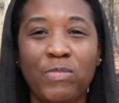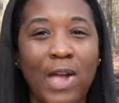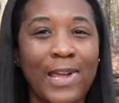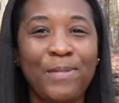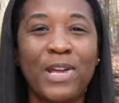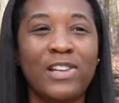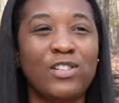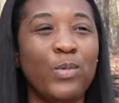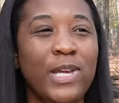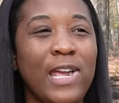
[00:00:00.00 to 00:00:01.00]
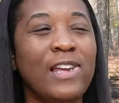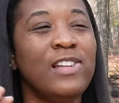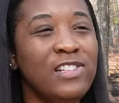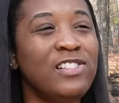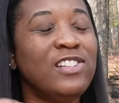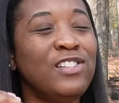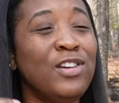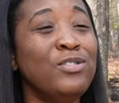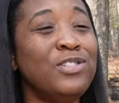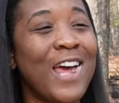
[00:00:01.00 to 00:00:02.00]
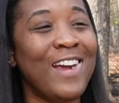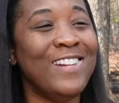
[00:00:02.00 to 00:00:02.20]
I keep thinking it's a weekend. Since Tuesday